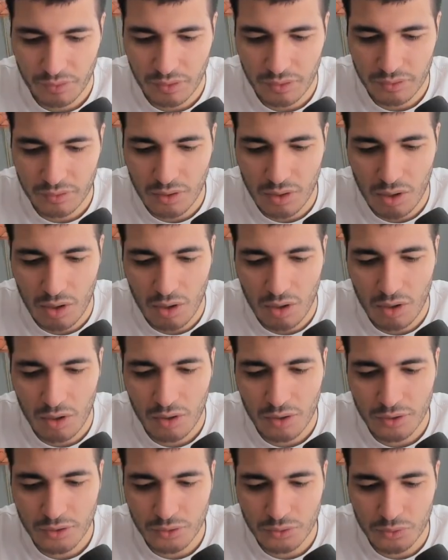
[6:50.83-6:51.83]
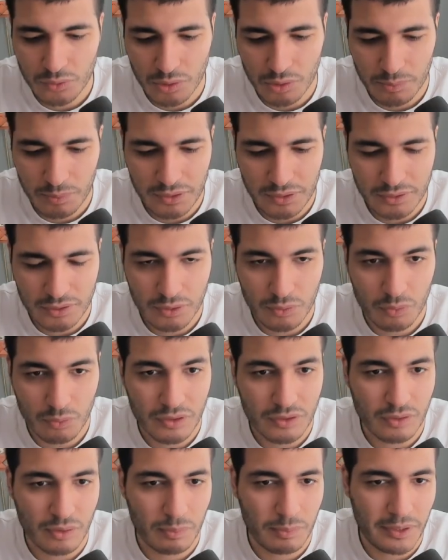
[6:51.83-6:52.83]
the high durability with
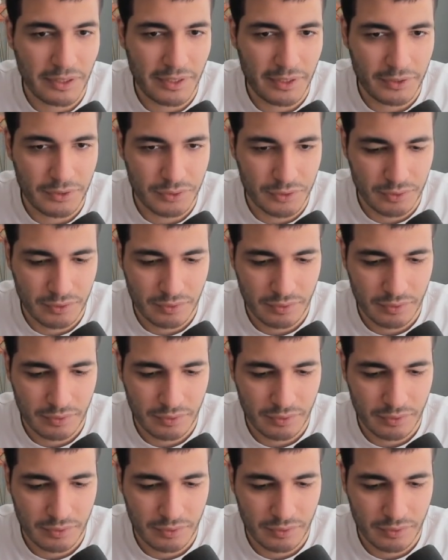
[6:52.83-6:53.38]
replication,